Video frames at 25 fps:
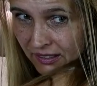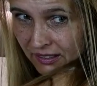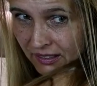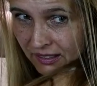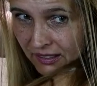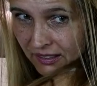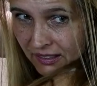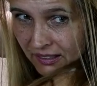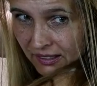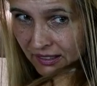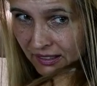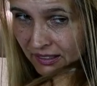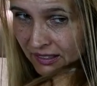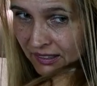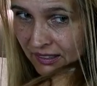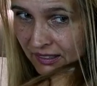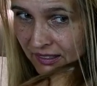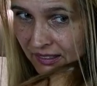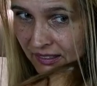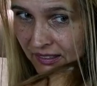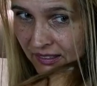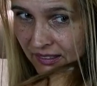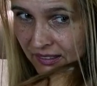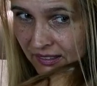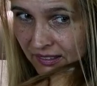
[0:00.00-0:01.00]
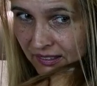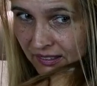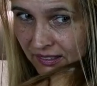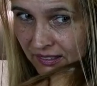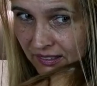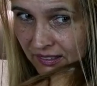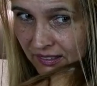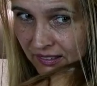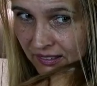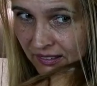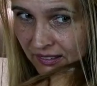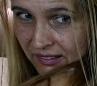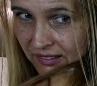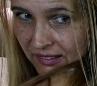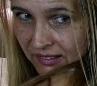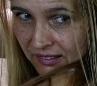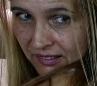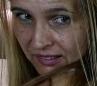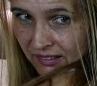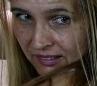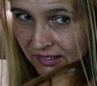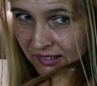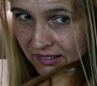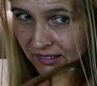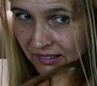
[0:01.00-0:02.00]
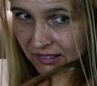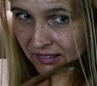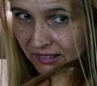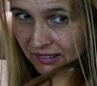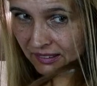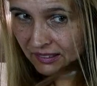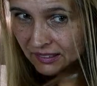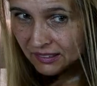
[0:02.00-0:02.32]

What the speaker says: (no one is talking)